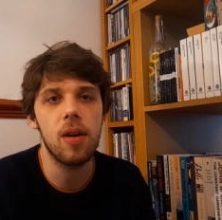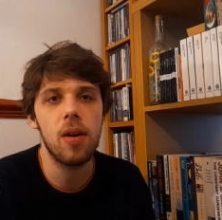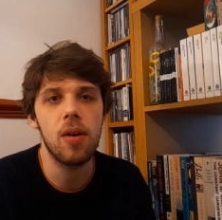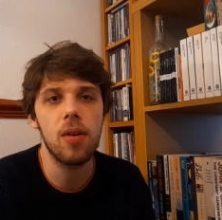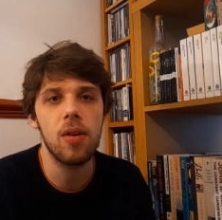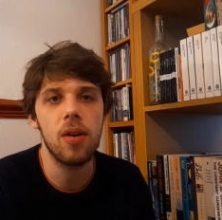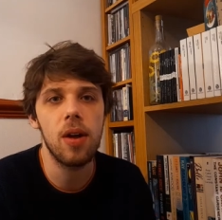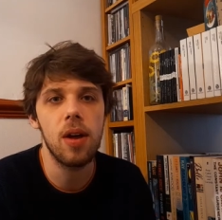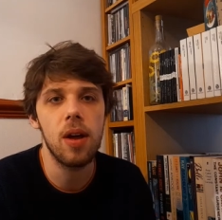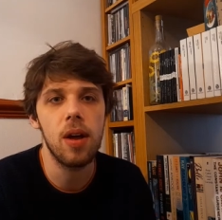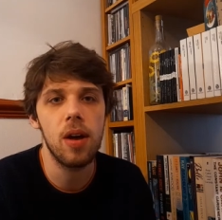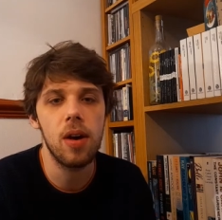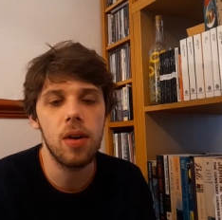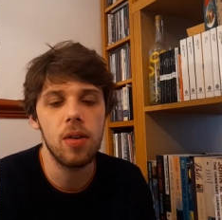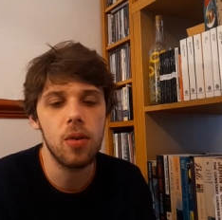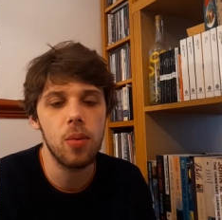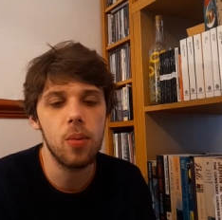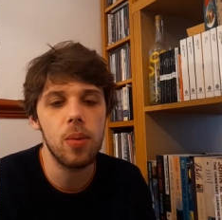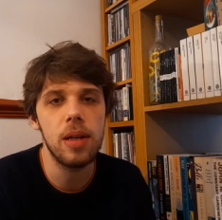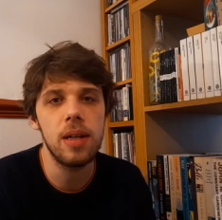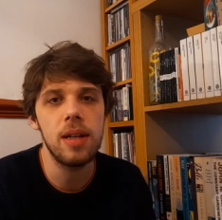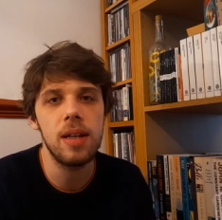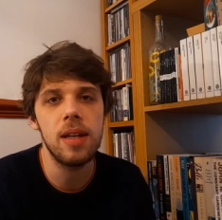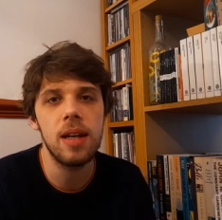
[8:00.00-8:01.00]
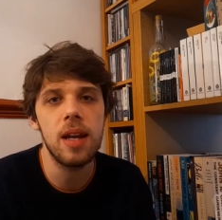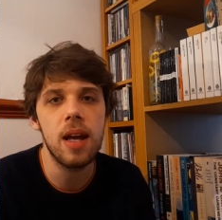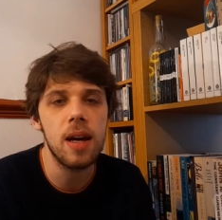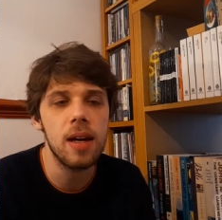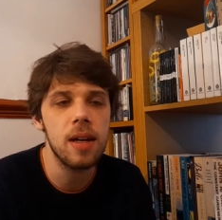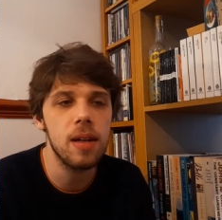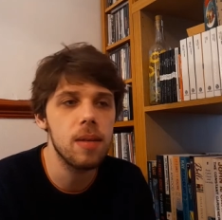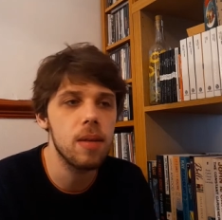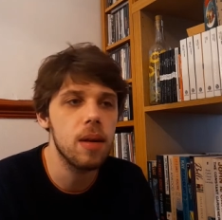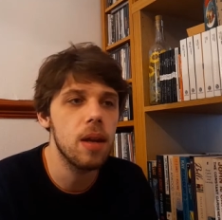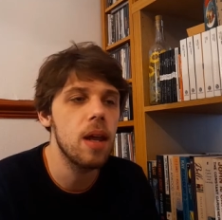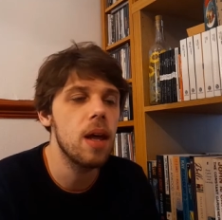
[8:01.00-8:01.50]
on a Windy
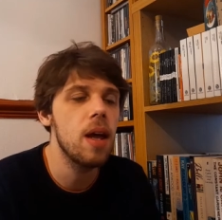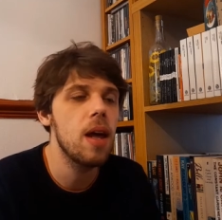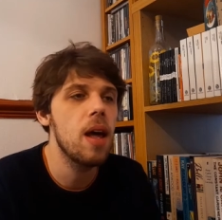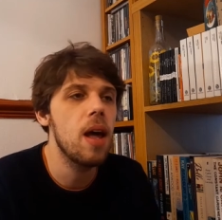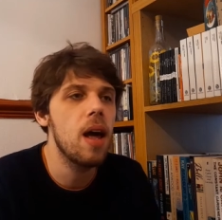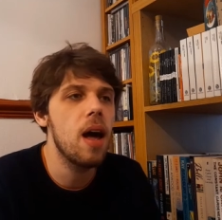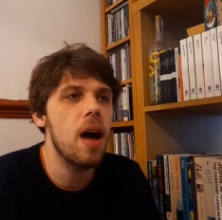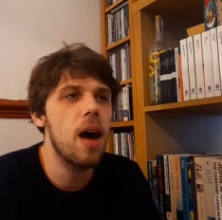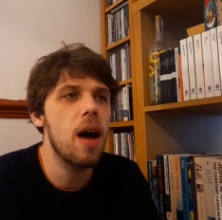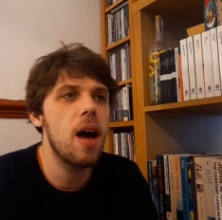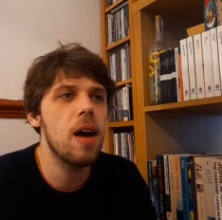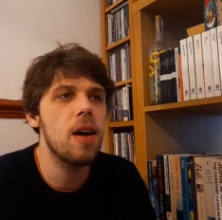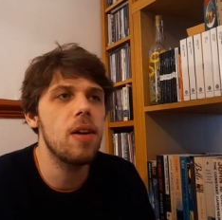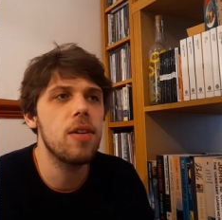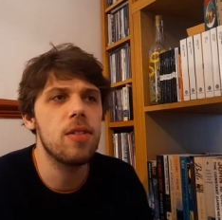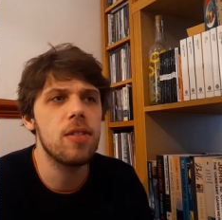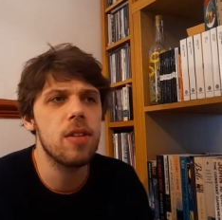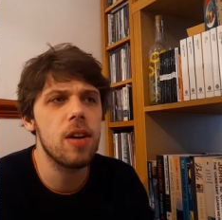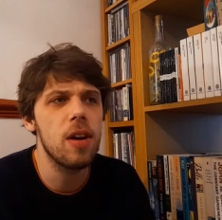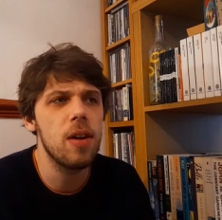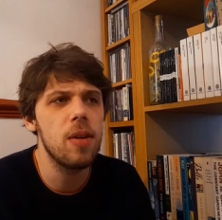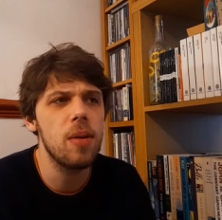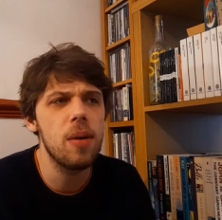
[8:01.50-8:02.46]
Night. That's